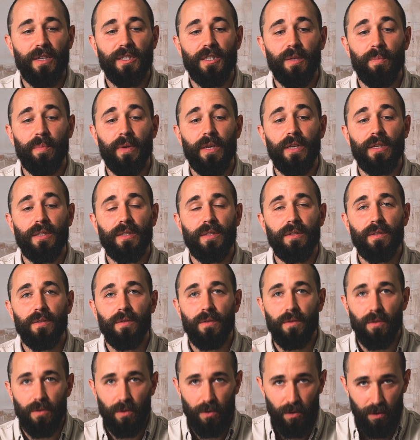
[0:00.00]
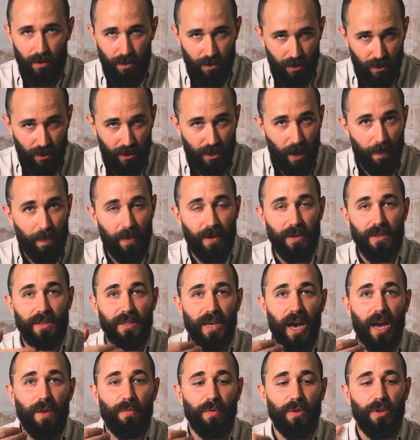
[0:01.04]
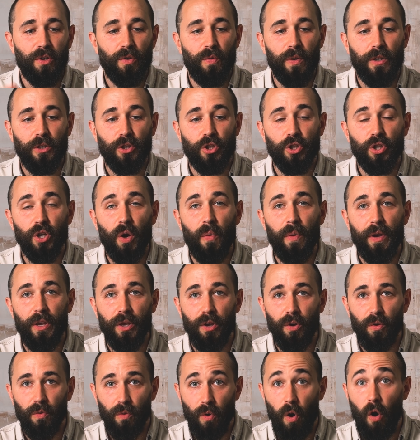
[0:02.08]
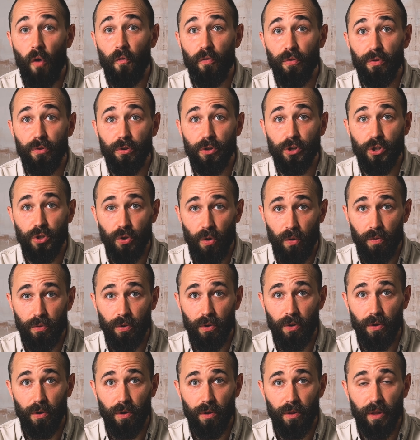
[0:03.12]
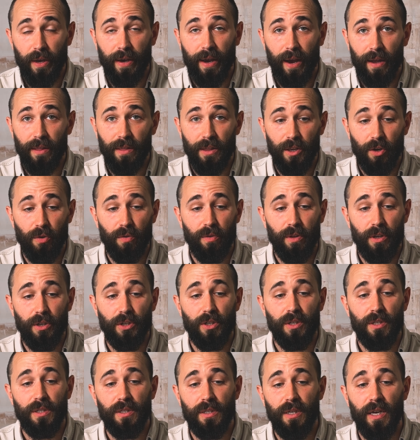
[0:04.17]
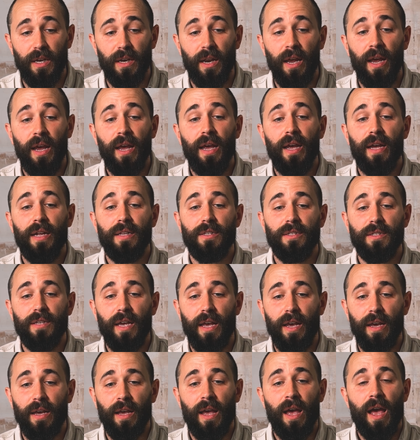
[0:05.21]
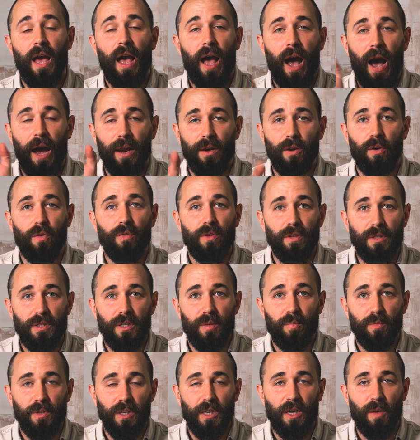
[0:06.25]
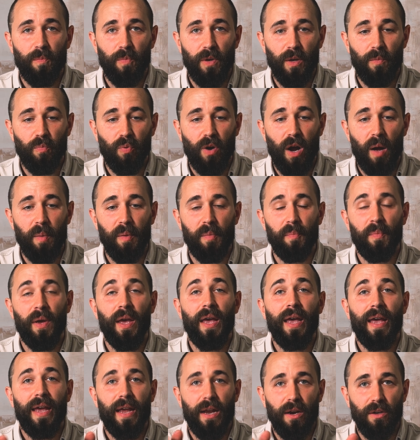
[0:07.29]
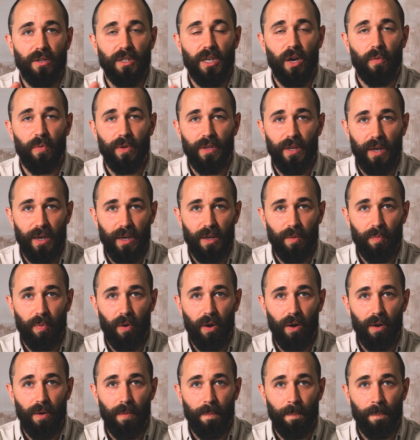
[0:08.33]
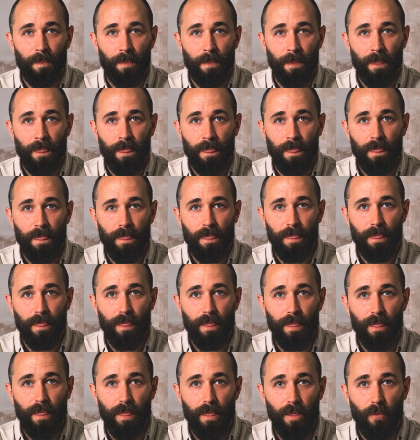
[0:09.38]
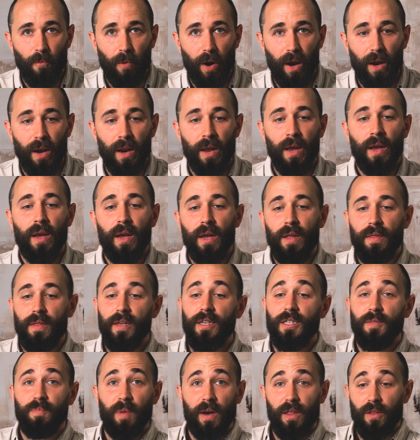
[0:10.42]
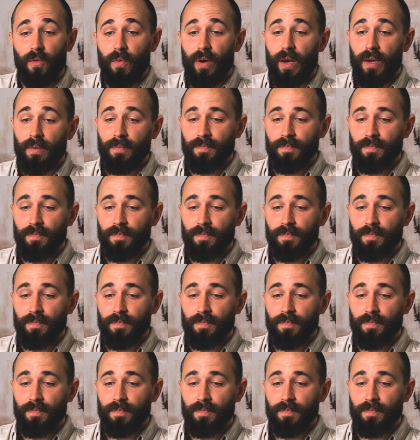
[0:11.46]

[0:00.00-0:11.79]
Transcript: somebody stepping aside with you and showing you over their shoulder, like I literally just did, and saying, I know this seems like a big problem. Here's how we take it apart, right? This, by the way,